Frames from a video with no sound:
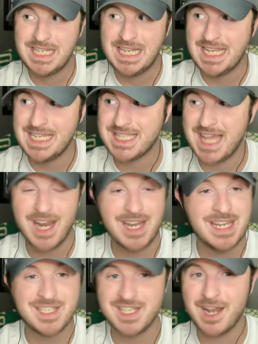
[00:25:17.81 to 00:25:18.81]
Is that an
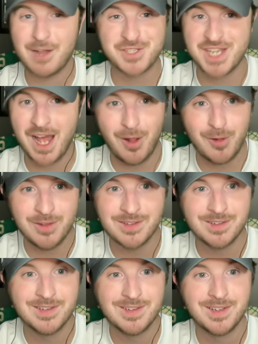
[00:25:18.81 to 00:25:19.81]
easy enough sell?
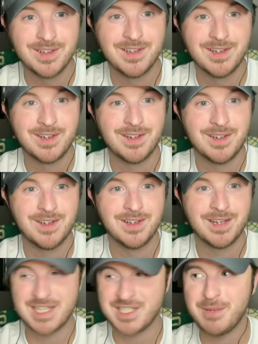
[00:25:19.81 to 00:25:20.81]

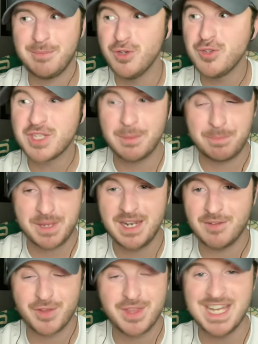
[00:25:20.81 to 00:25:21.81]
SMU is
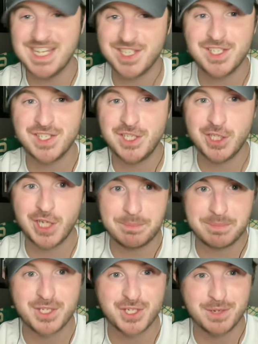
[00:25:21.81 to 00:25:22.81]
competing for the ACC
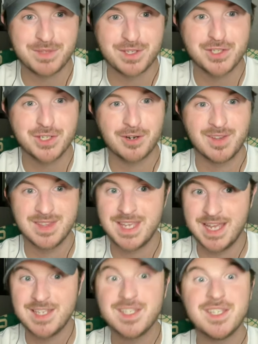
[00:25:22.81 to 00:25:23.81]
championship this year. The
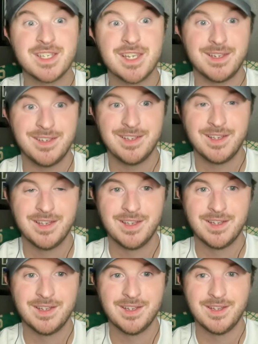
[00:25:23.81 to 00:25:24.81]
ACC,
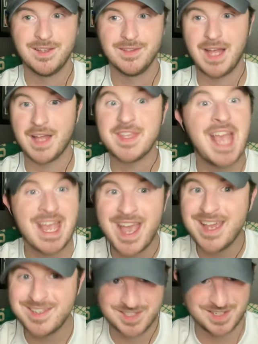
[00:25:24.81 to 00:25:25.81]
not the
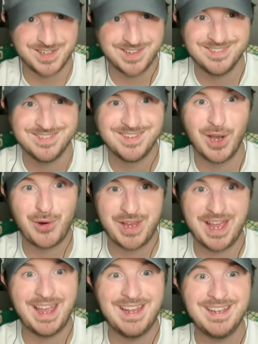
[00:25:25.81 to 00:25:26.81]
AAC.
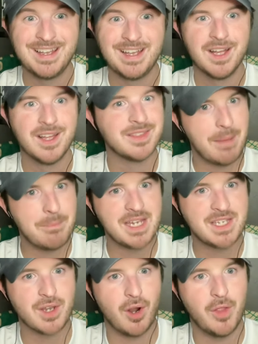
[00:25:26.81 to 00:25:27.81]
Okay? That
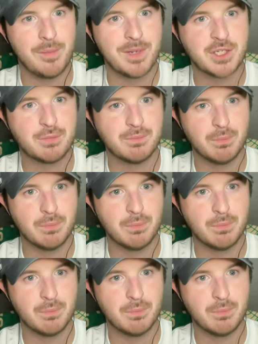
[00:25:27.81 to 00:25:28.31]
makes it all the much